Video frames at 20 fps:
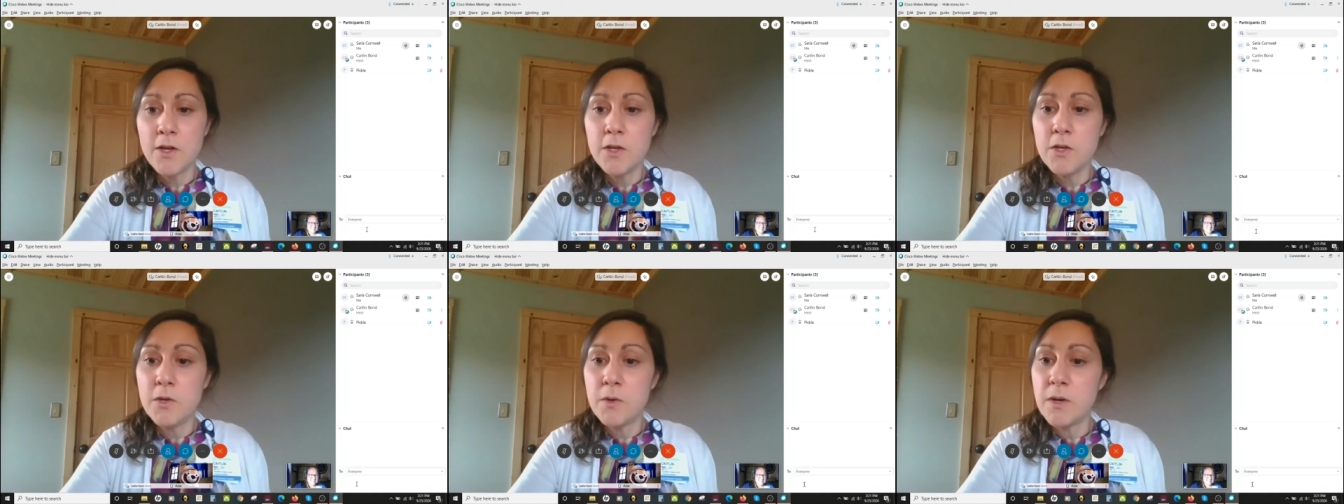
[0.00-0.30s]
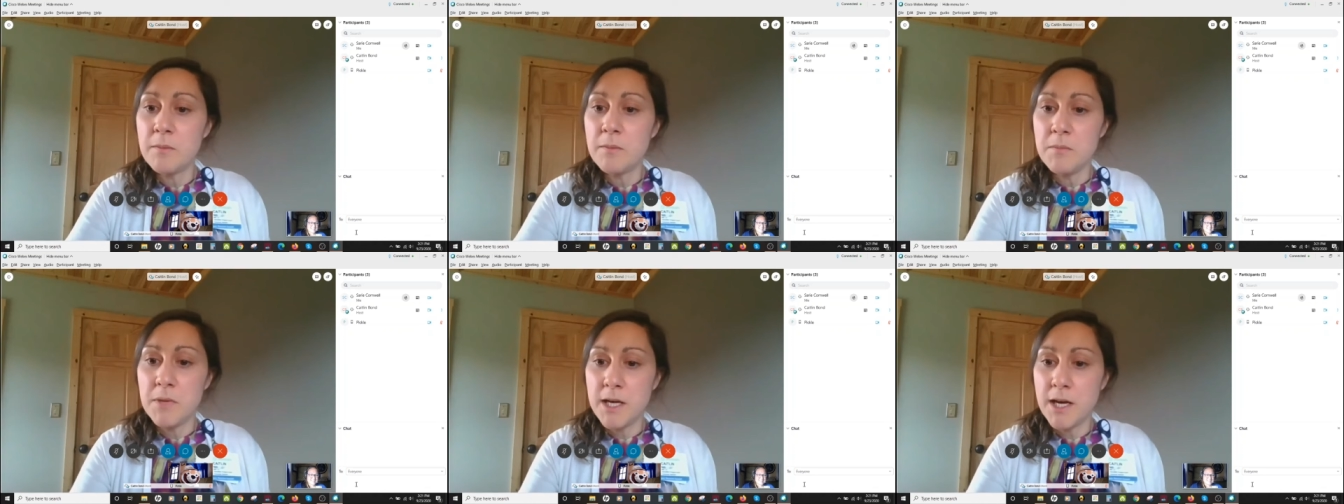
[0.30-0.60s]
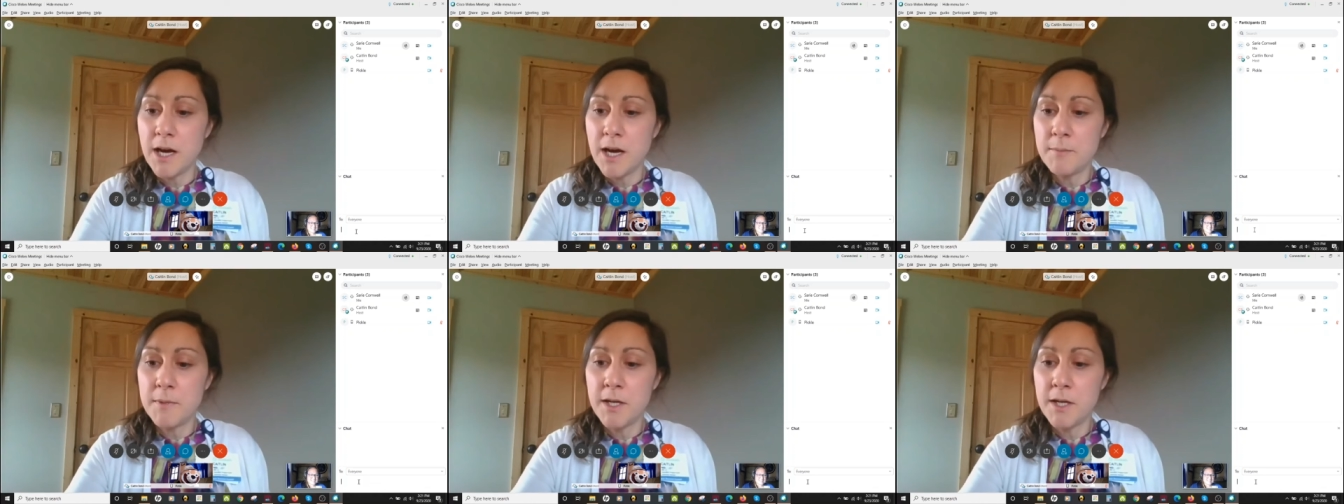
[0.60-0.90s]
you can
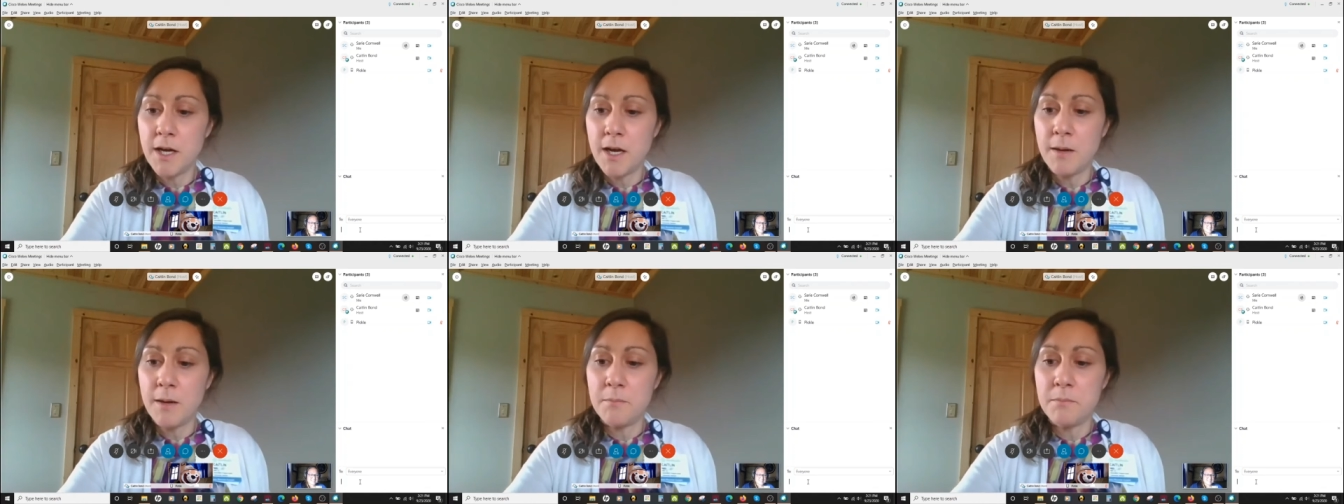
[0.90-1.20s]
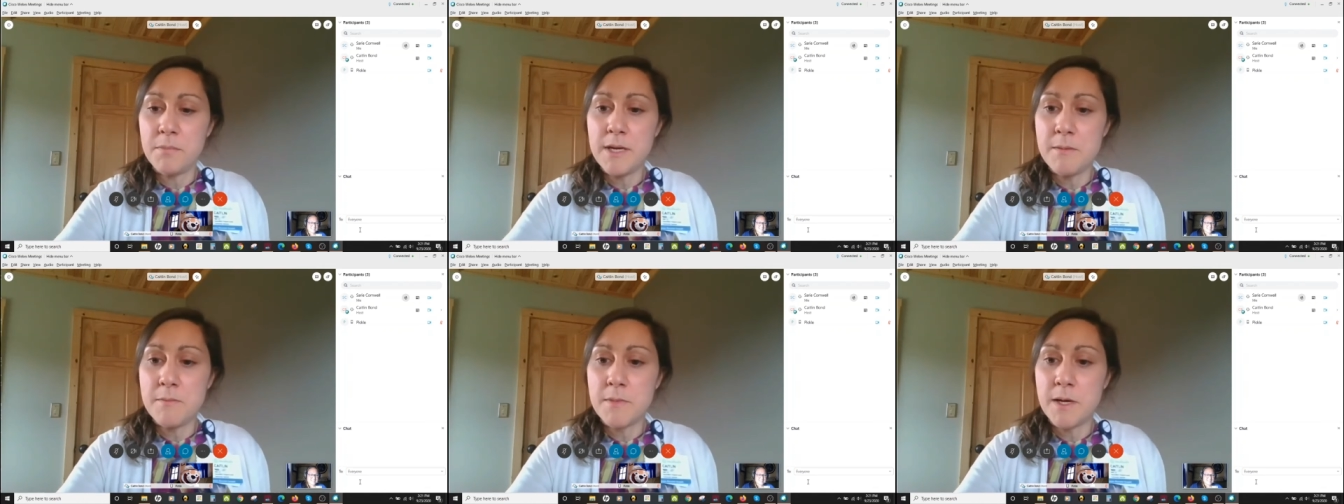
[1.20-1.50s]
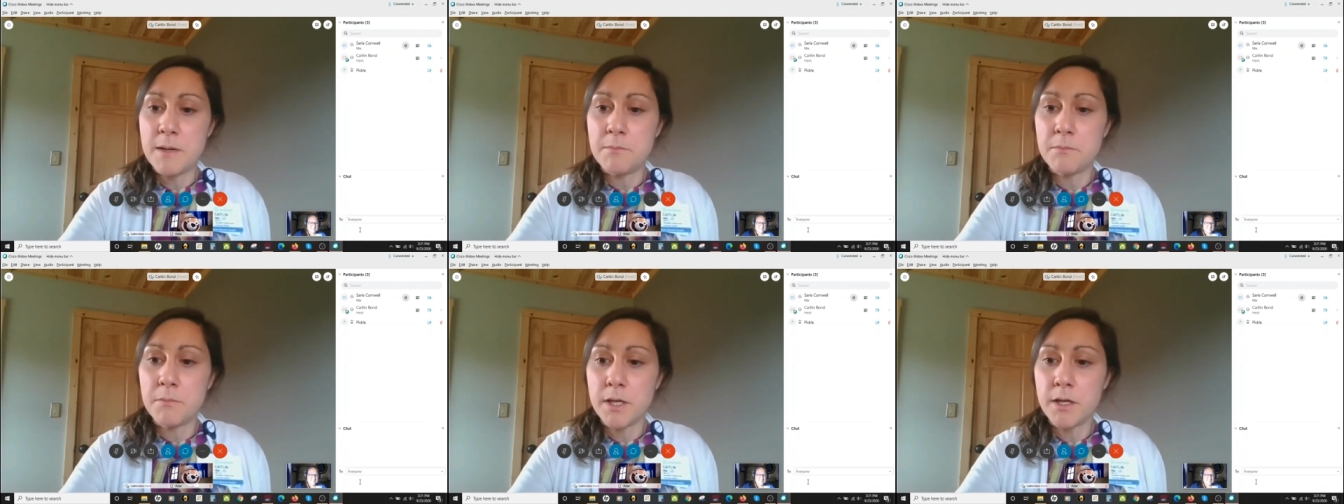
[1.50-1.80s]
become an Upbeat
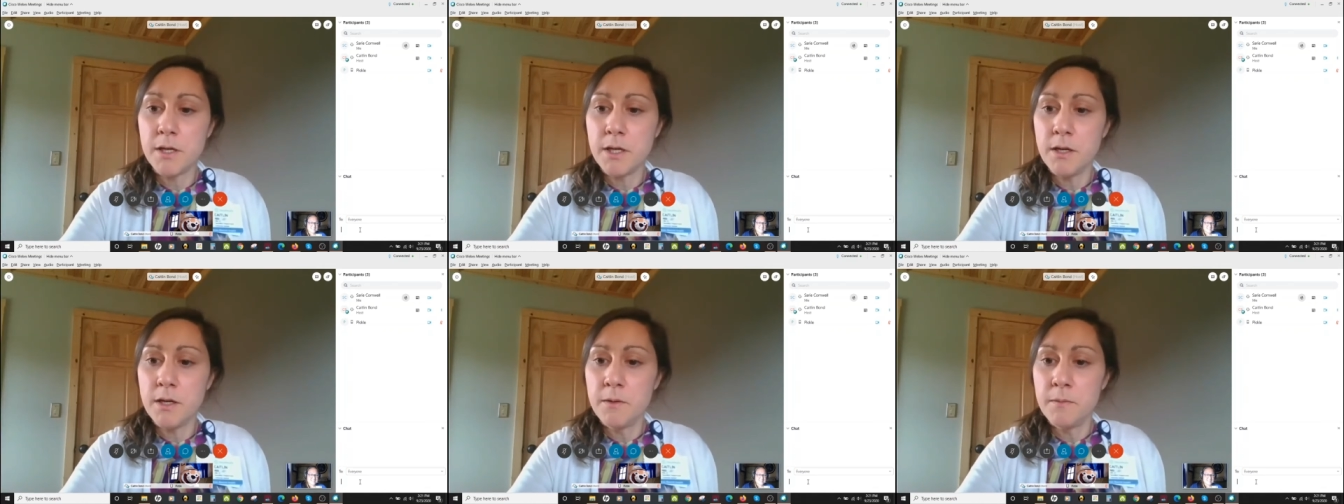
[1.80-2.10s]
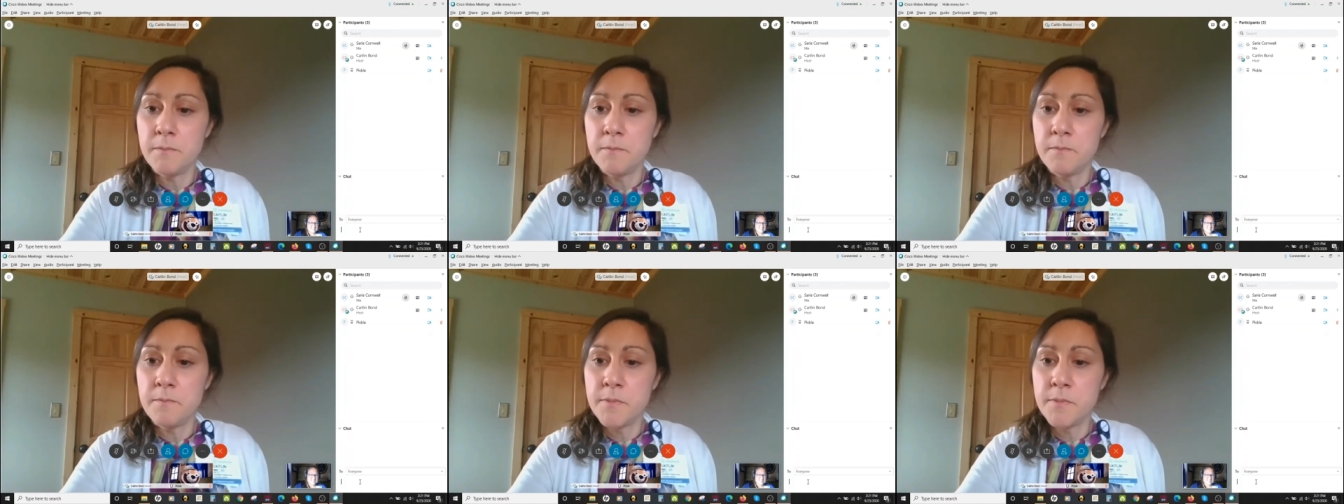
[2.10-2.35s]
member.